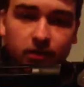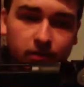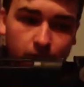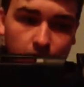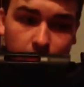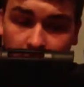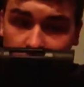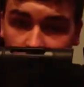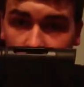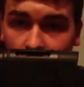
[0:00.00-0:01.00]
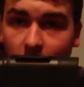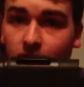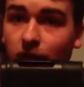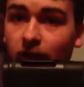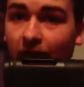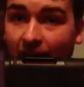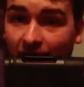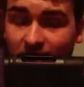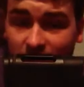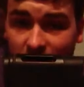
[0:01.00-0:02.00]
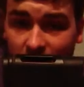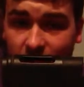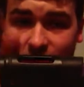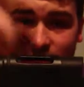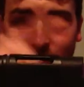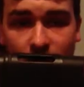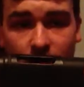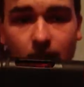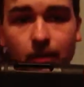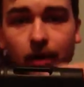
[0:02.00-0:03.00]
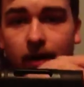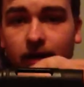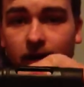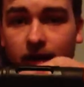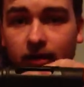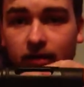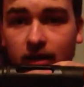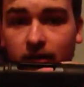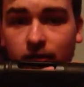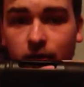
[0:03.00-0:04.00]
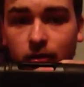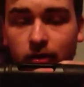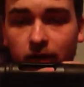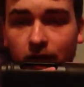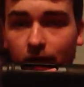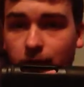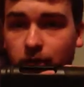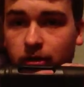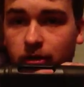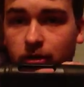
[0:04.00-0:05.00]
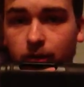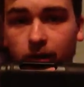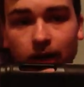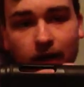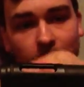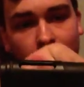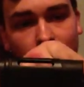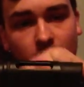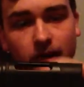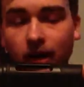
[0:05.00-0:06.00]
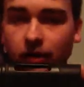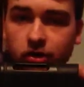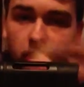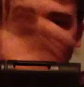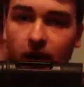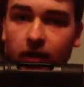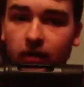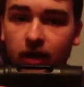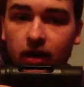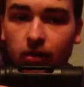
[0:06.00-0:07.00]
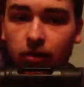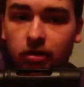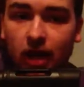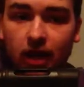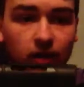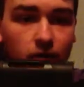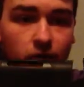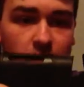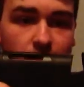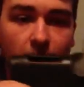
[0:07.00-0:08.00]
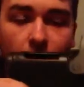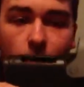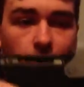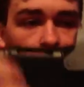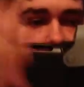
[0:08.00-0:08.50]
makes your gun not look as nice, but it does give you the option to put a nunchuck battery in here, which can increase power and